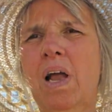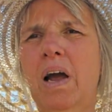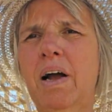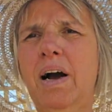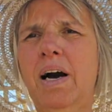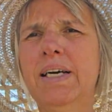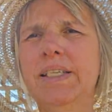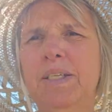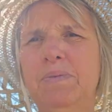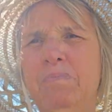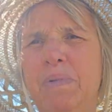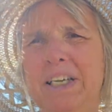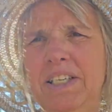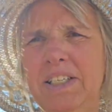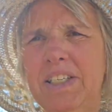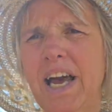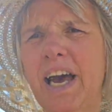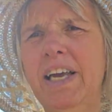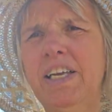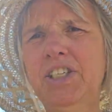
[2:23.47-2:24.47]
a guided
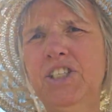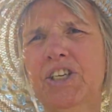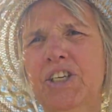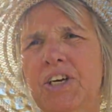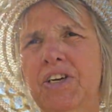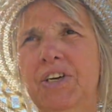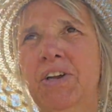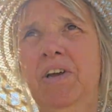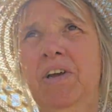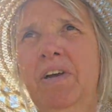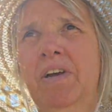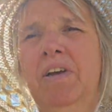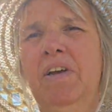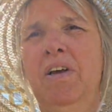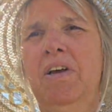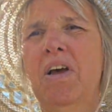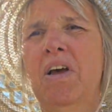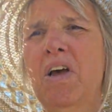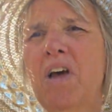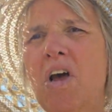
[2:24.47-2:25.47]
meditation
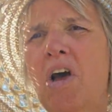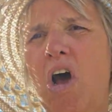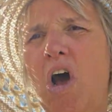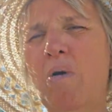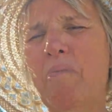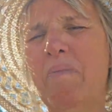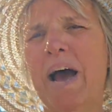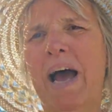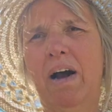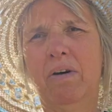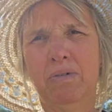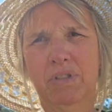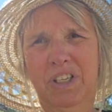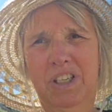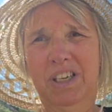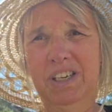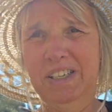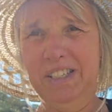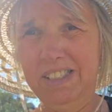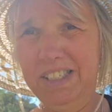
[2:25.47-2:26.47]
about
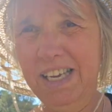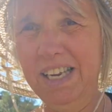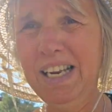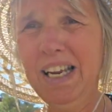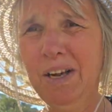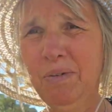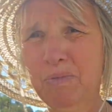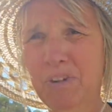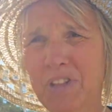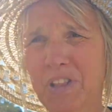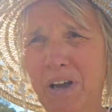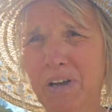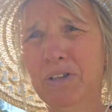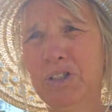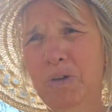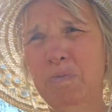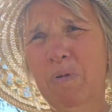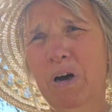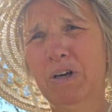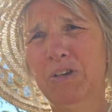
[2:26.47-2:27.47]
dealing with
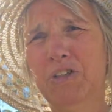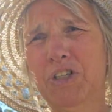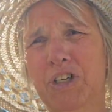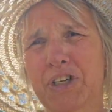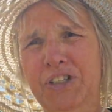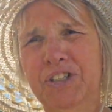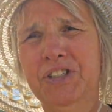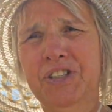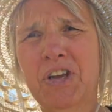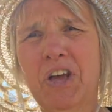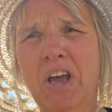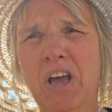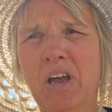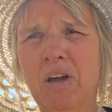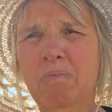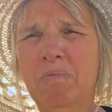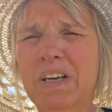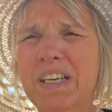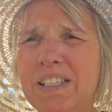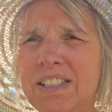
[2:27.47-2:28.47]
those emotions
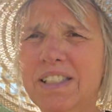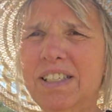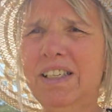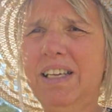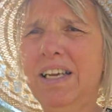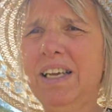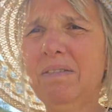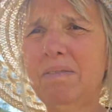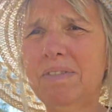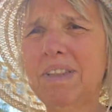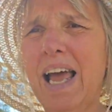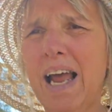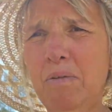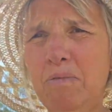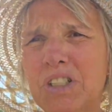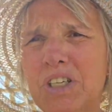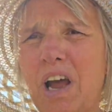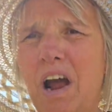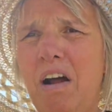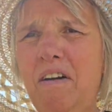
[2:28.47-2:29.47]
because it, that
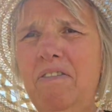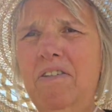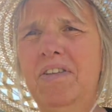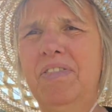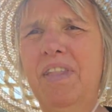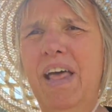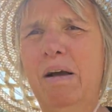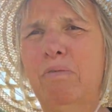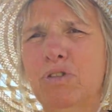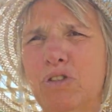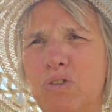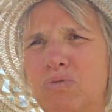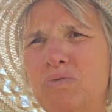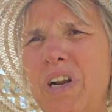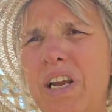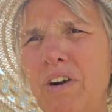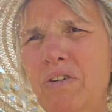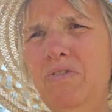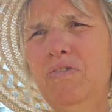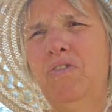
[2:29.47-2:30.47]
was current that was
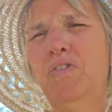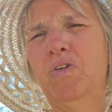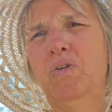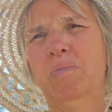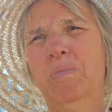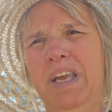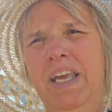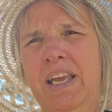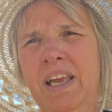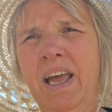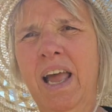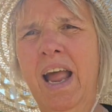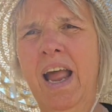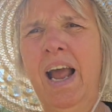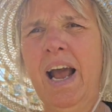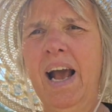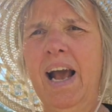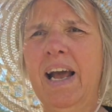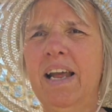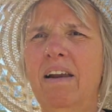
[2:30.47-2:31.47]
real for me
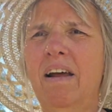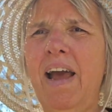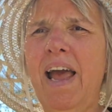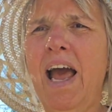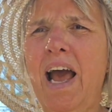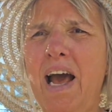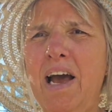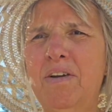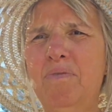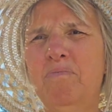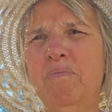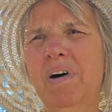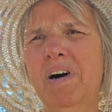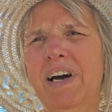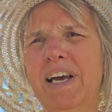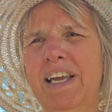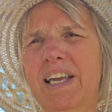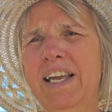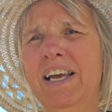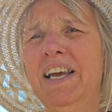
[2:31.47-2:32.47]
and I had
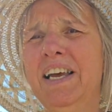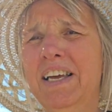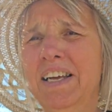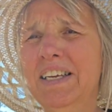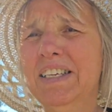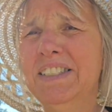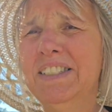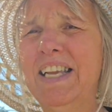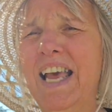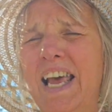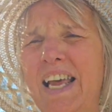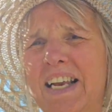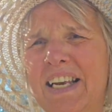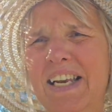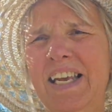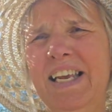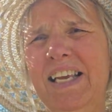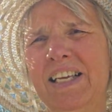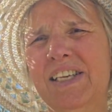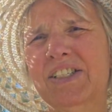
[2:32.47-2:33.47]
my
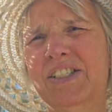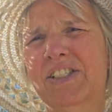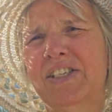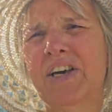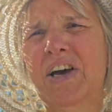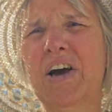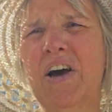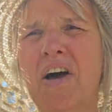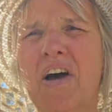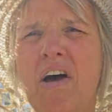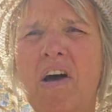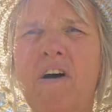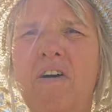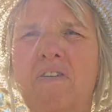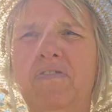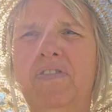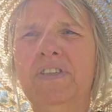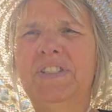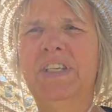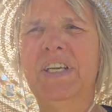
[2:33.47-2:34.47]
techniques
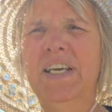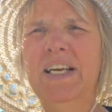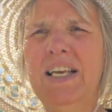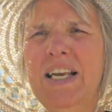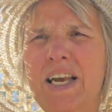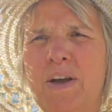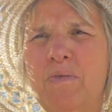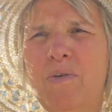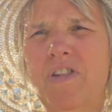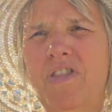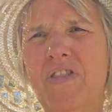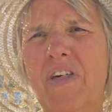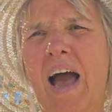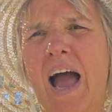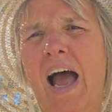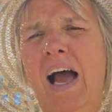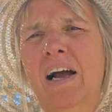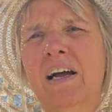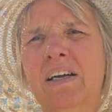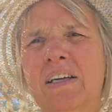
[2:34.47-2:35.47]
for dealing with
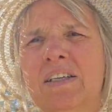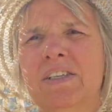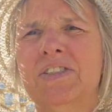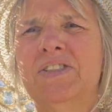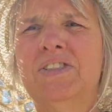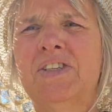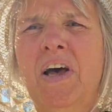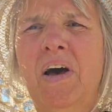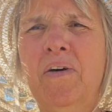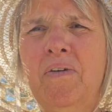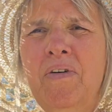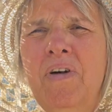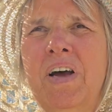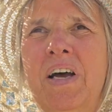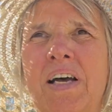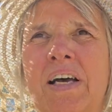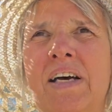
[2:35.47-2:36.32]
that. So